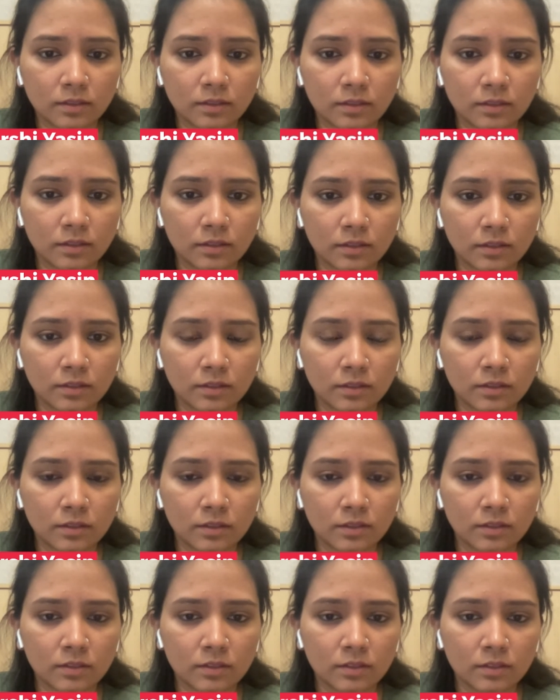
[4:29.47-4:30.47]

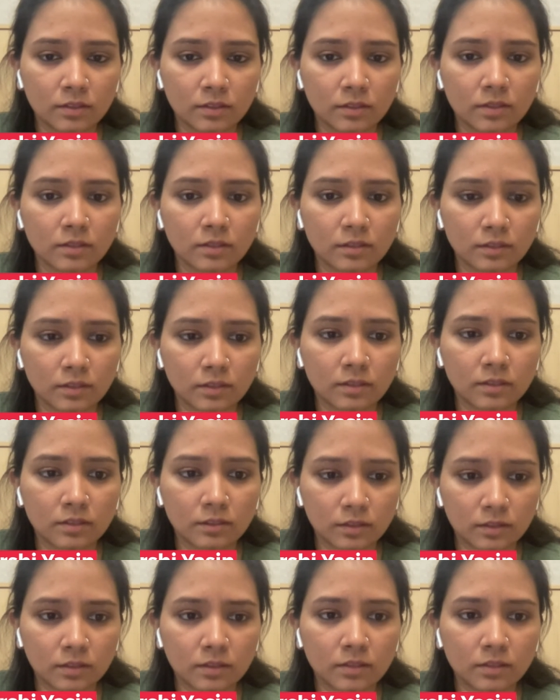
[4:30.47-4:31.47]

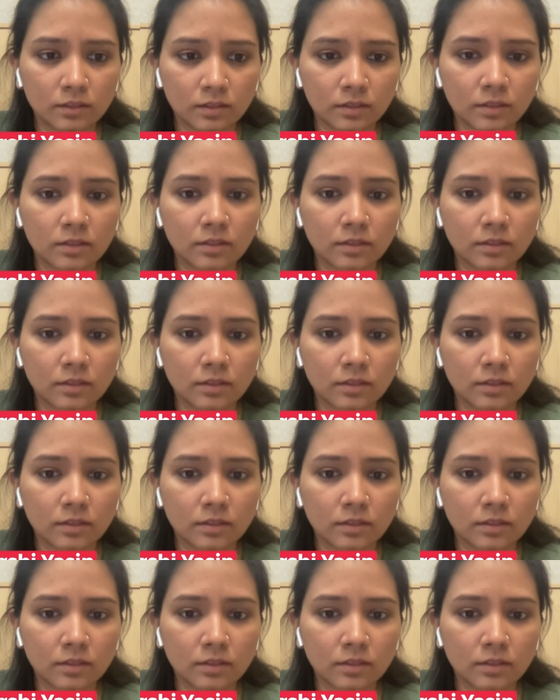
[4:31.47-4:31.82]
The person shown says nothing.